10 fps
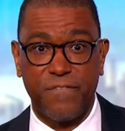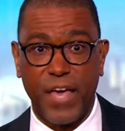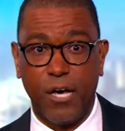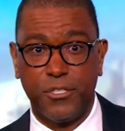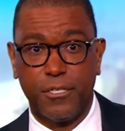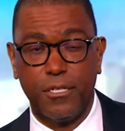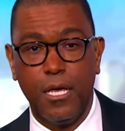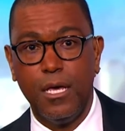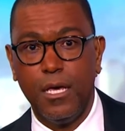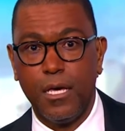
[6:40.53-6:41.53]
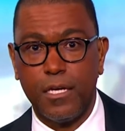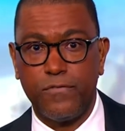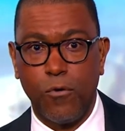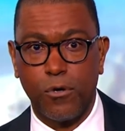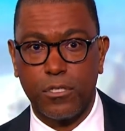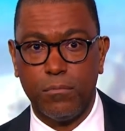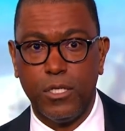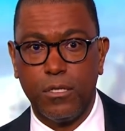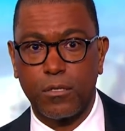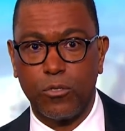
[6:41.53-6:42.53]
founder at Fordham
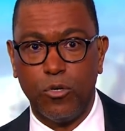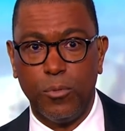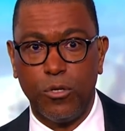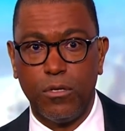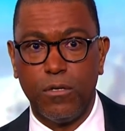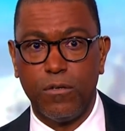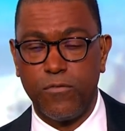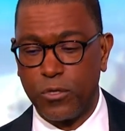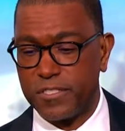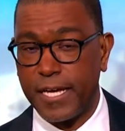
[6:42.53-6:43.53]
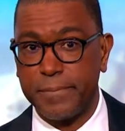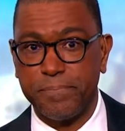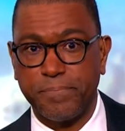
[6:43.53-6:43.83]
Global Foresight.